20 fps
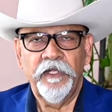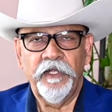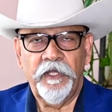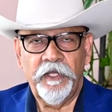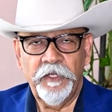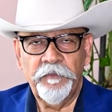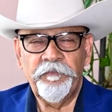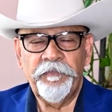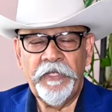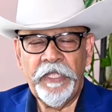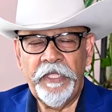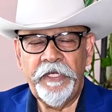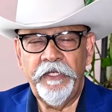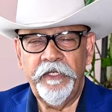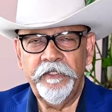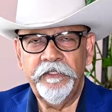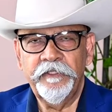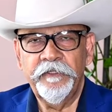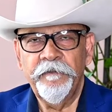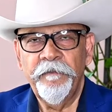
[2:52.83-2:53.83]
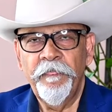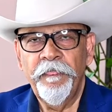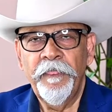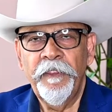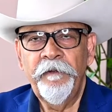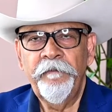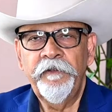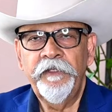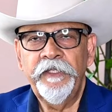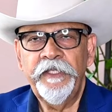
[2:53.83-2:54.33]
our planet,
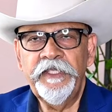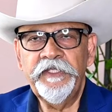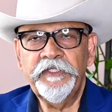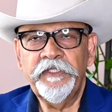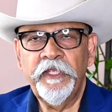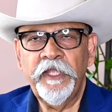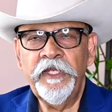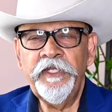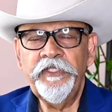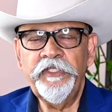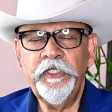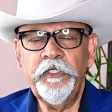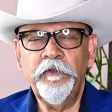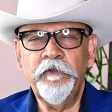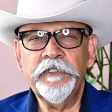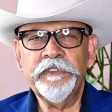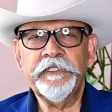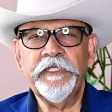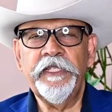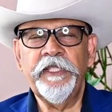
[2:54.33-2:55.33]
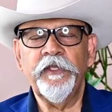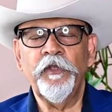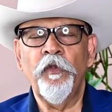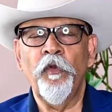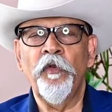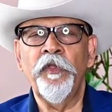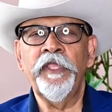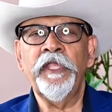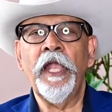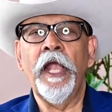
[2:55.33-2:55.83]
is continuously
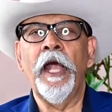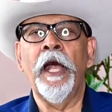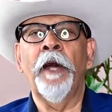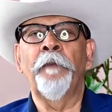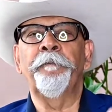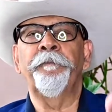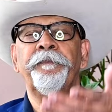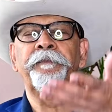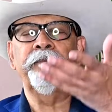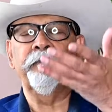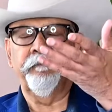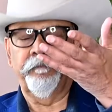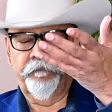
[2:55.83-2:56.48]
going up,